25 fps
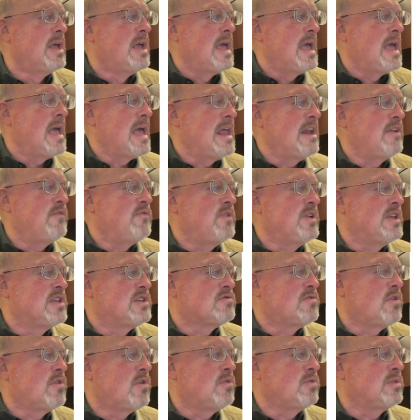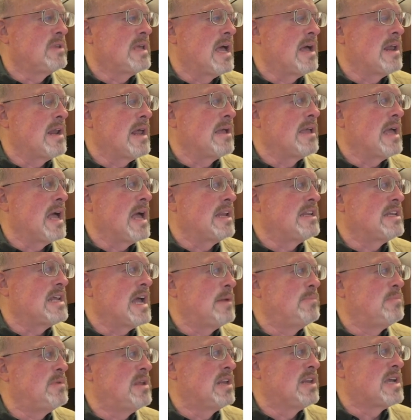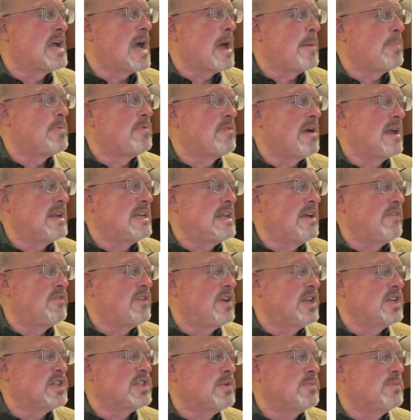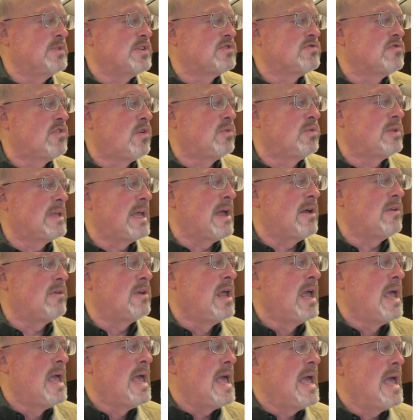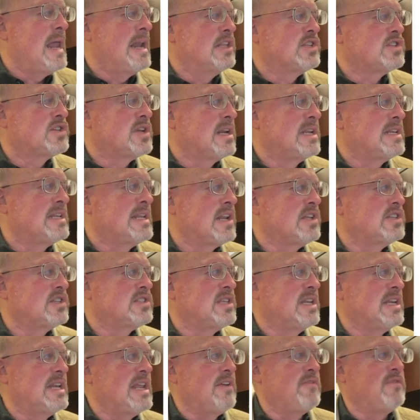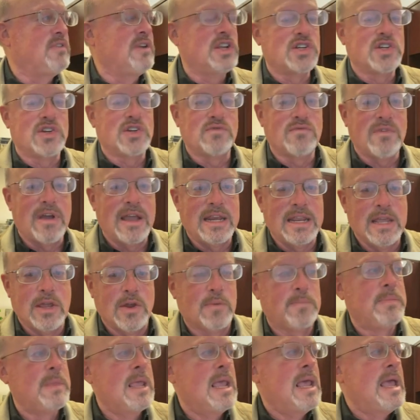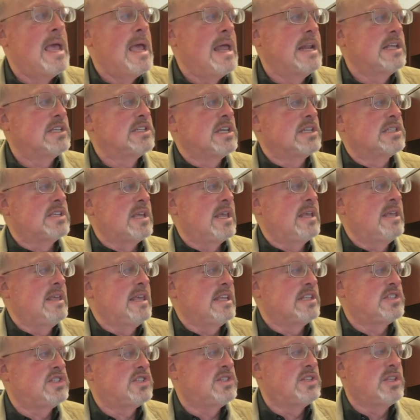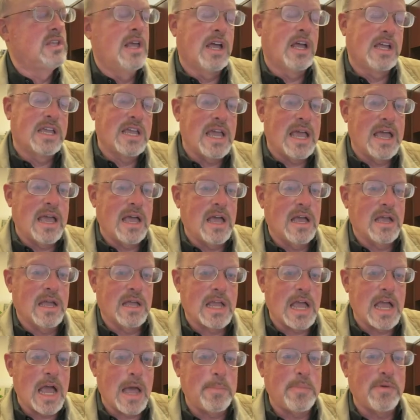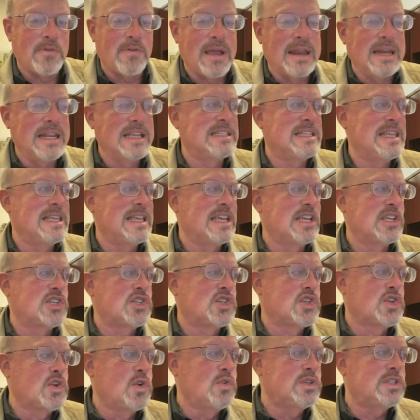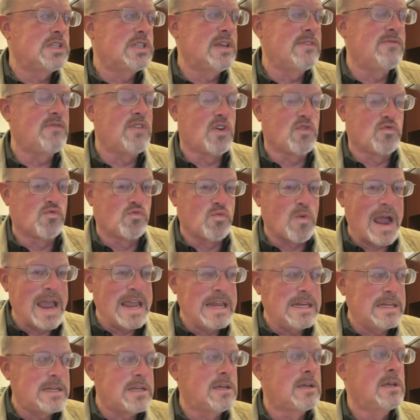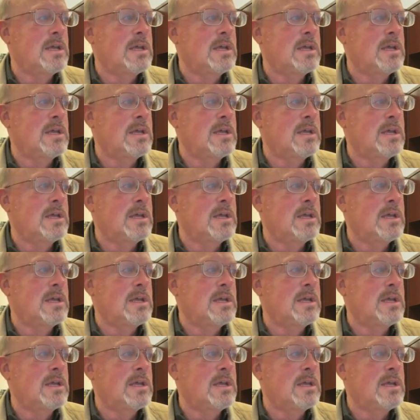and if we scroll down, I typed in copyright definition. We scroll down, and it's going to tell us the definition right here. And it says copyright is the exclusive right